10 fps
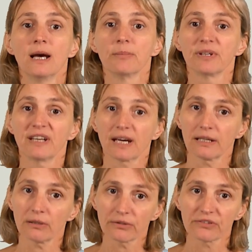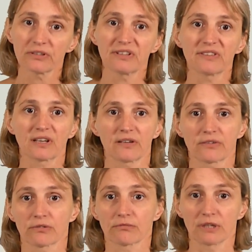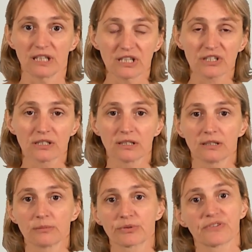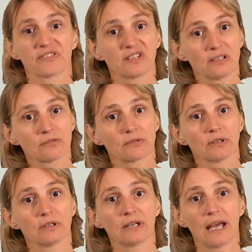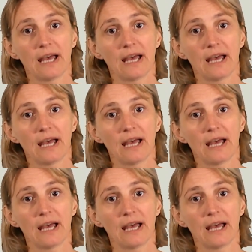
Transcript: but they can also discuss relational, procedural,